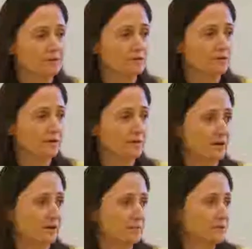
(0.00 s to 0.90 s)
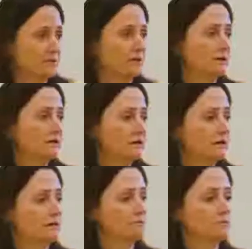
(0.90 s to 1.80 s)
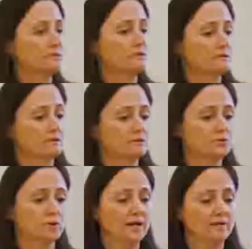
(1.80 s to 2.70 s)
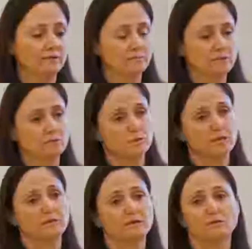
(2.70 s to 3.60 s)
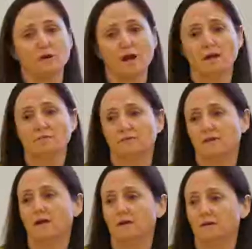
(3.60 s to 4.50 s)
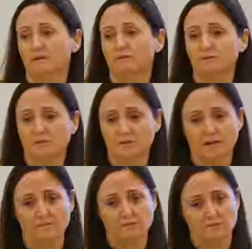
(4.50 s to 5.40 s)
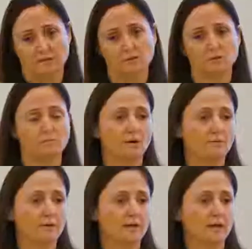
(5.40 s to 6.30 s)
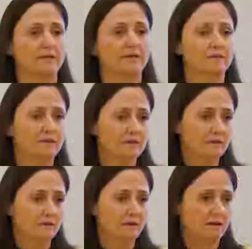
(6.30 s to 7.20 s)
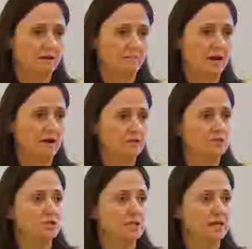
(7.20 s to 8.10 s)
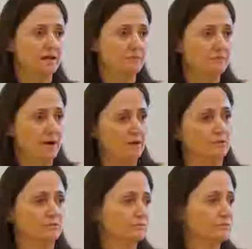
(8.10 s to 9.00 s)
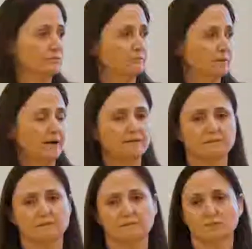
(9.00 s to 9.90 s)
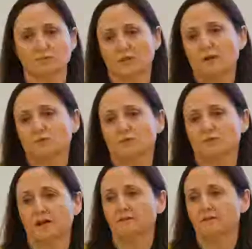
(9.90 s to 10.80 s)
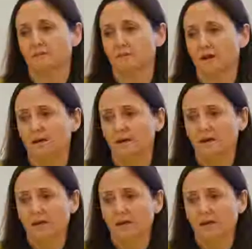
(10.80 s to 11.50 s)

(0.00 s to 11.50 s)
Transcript: that started there, and it was a joint effort between the creative side of UC Davis, the English department, and then the biology and I guess it's just the natural sciences side.